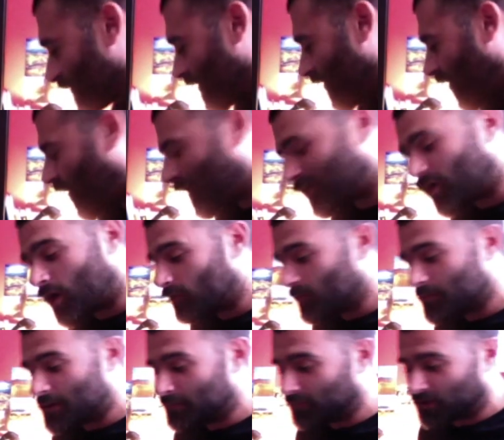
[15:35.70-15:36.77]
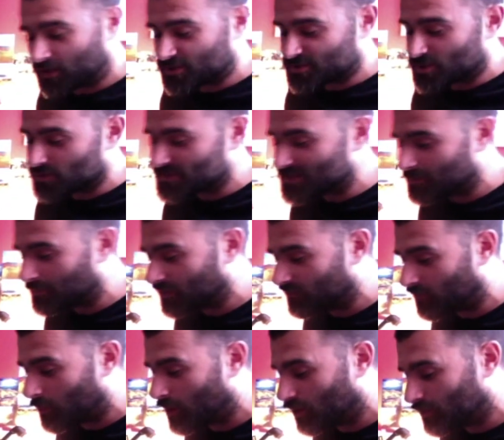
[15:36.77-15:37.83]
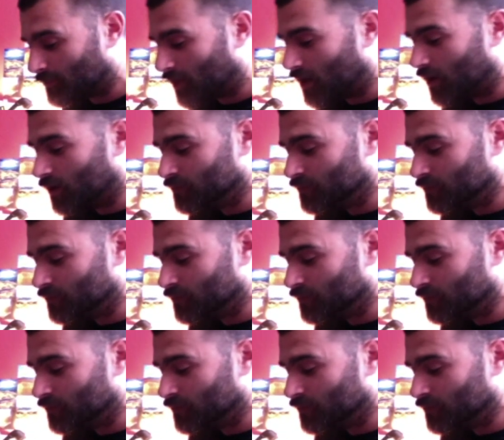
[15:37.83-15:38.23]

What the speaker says: I can't remember because I was in a bit of a world of my own.